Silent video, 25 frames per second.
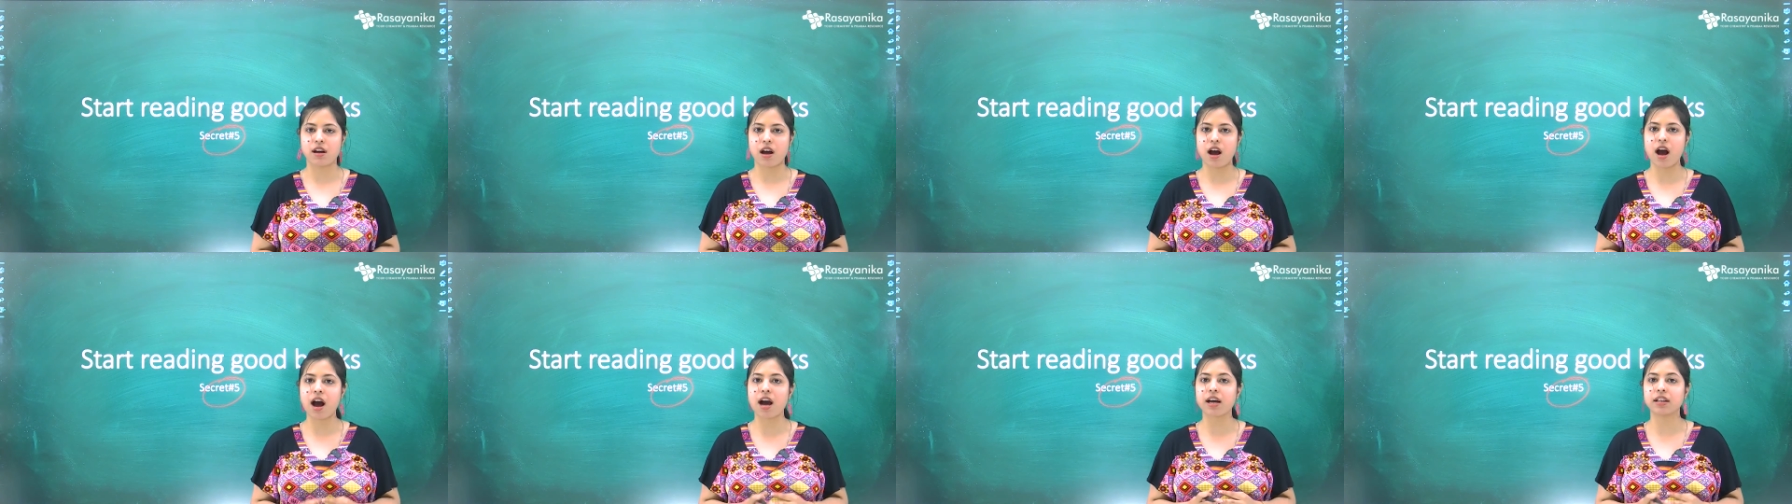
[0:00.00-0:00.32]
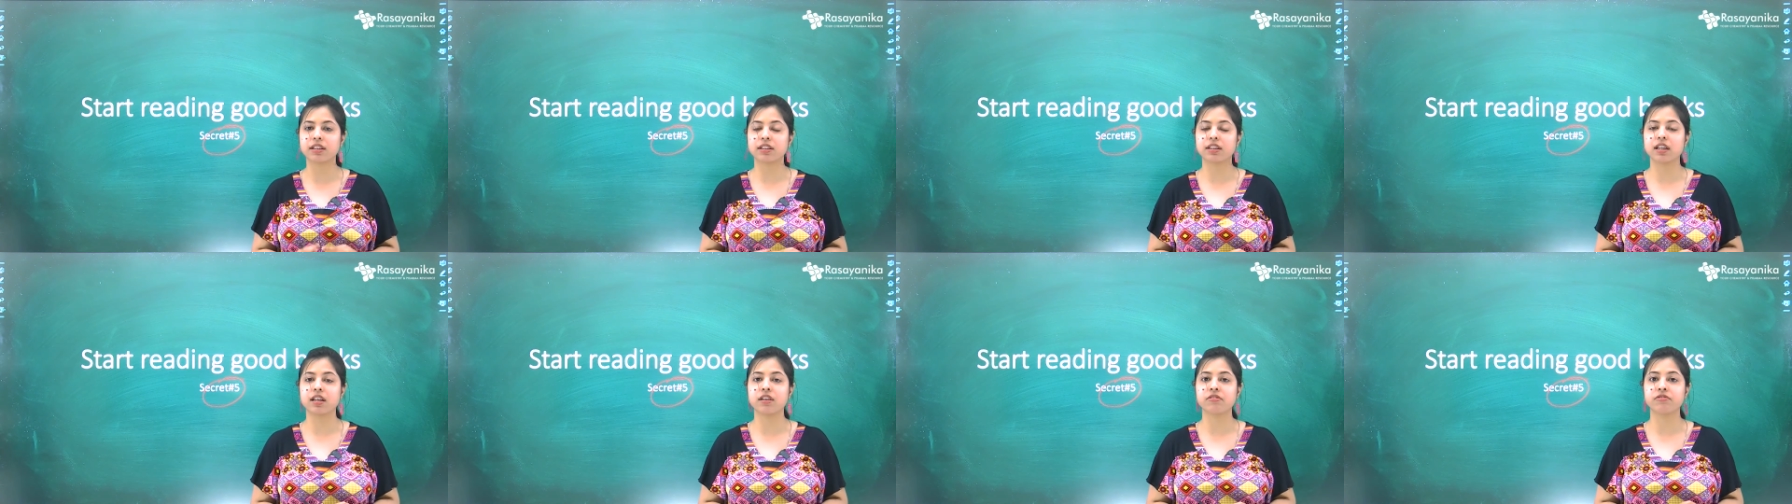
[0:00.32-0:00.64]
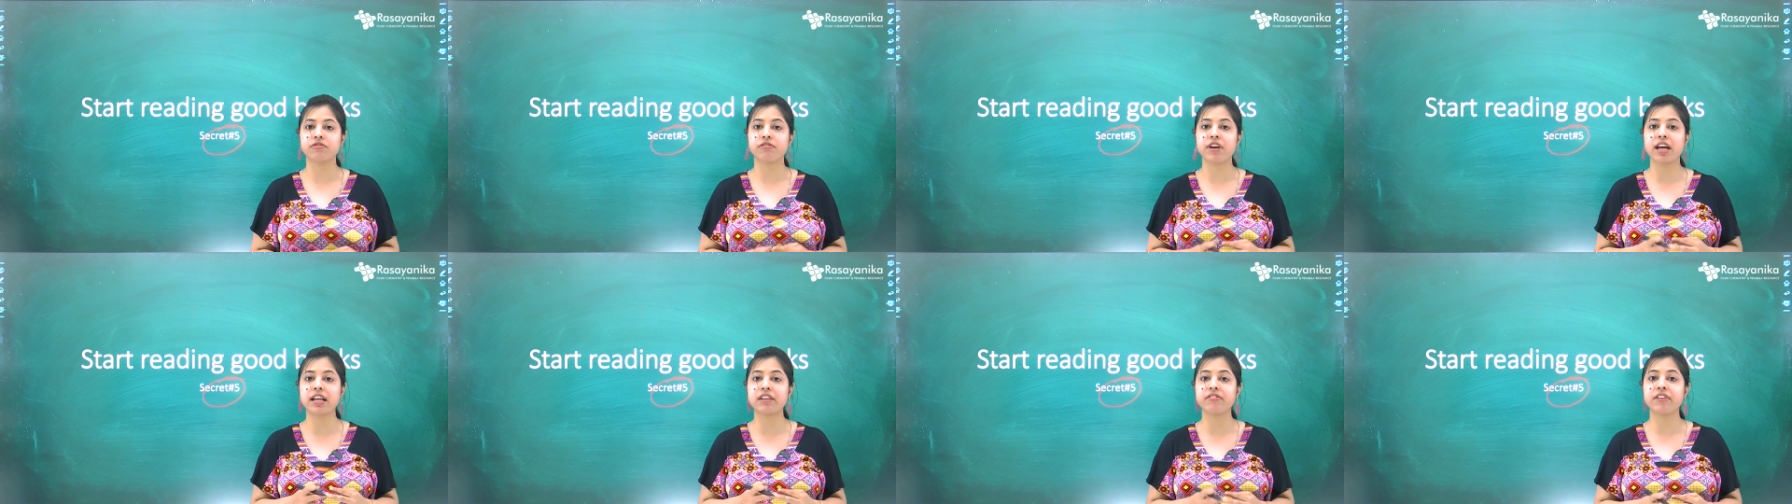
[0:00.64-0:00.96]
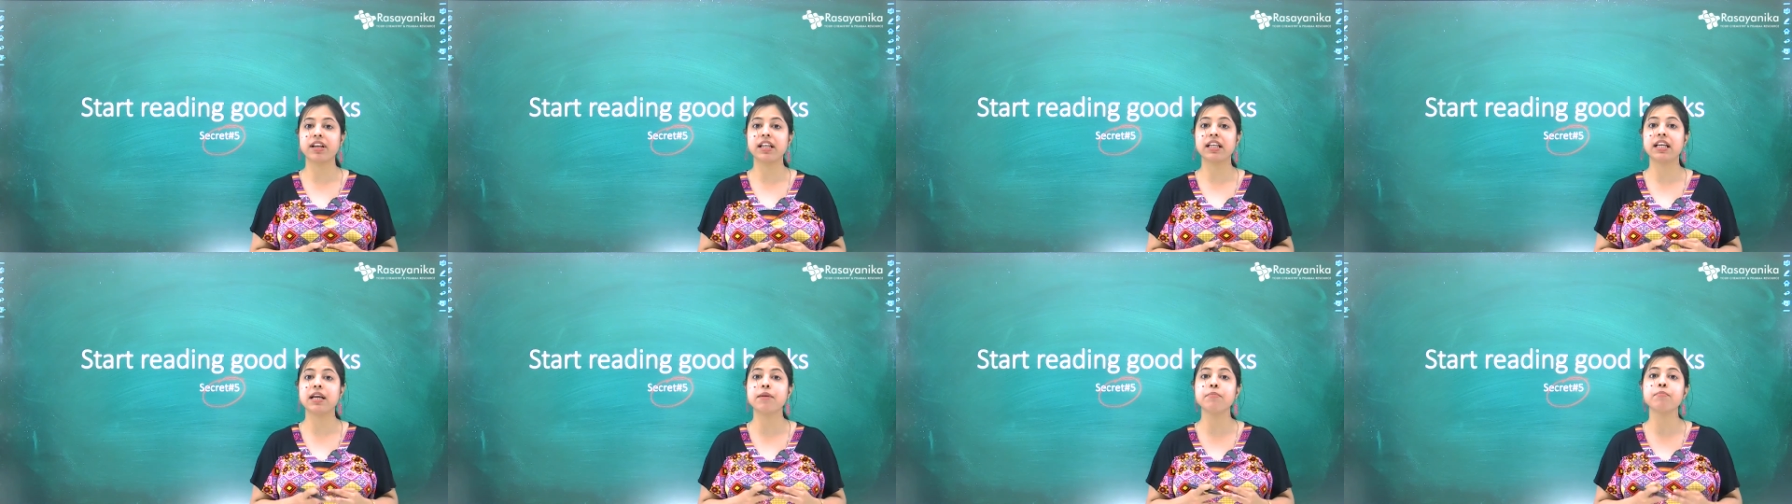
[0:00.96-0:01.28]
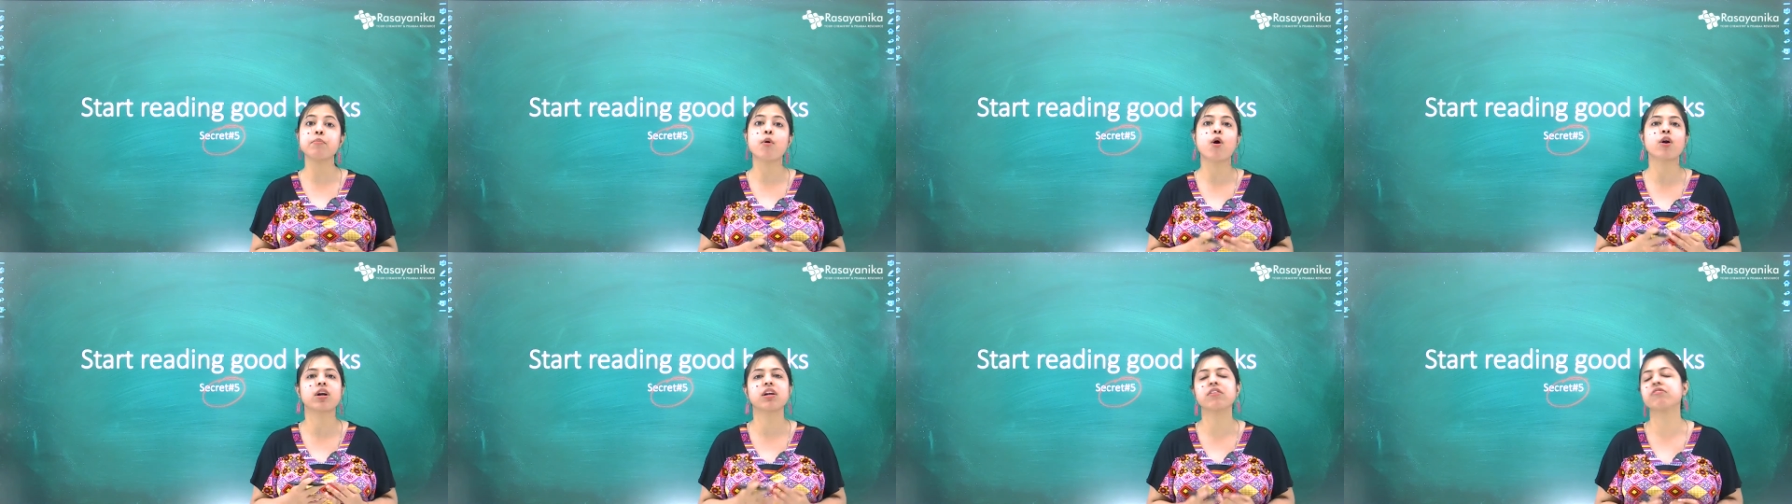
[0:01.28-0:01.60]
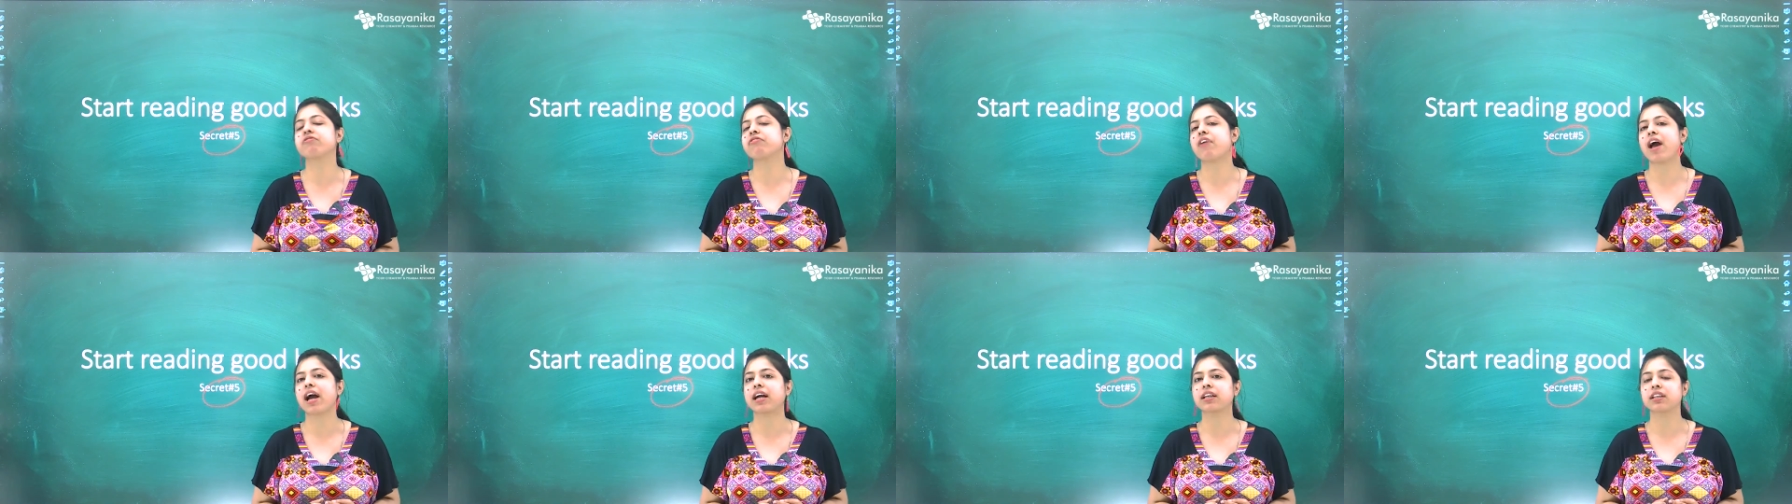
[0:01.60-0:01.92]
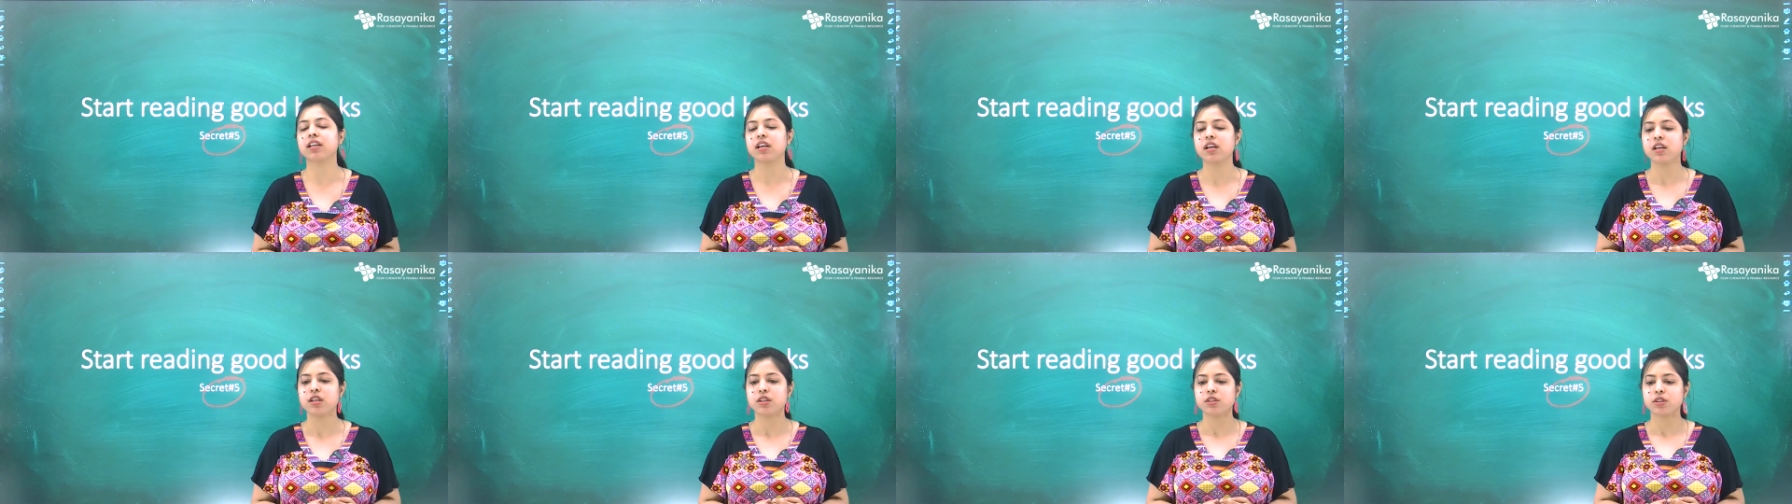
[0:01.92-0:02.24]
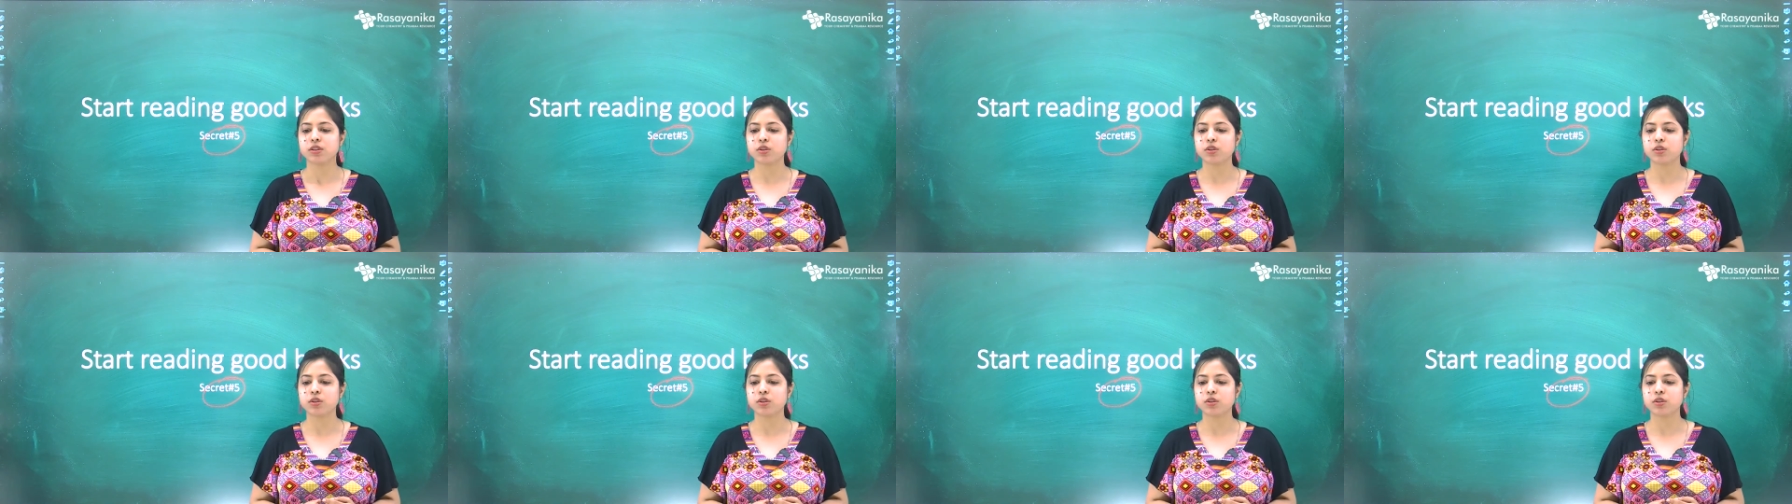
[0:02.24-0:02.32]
are the very very important fact